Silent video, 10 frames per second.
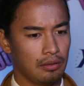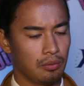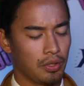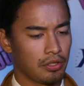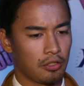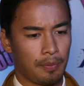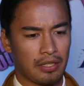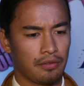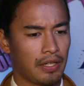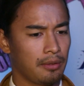wasn't
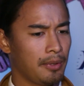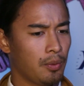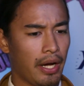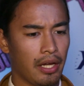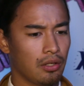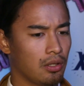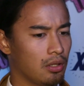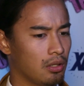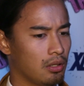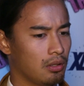specified to be white
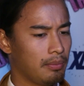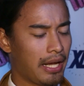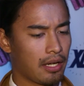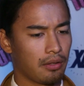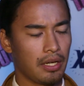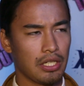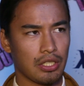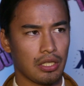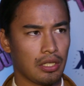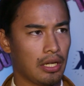or black or
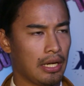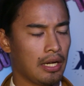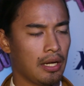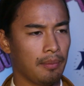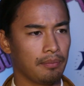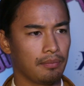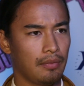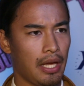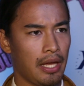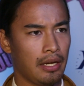Asian, um,
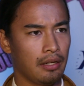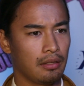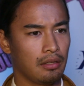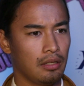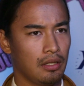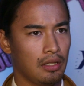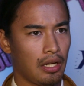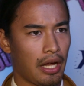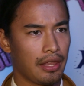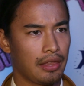and
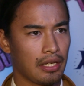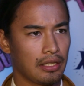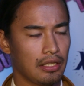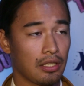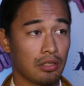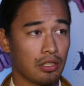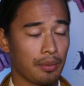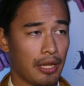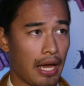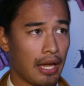I think I did a good job
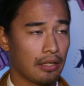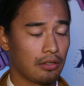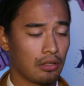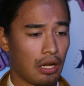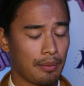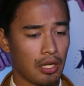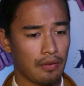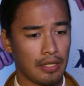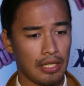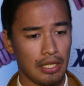of that. So coming
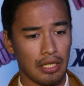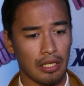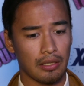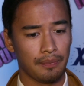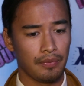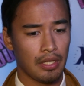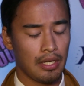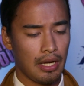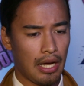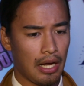over here,
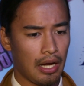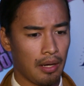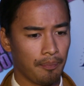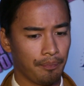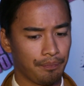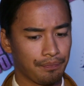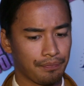um,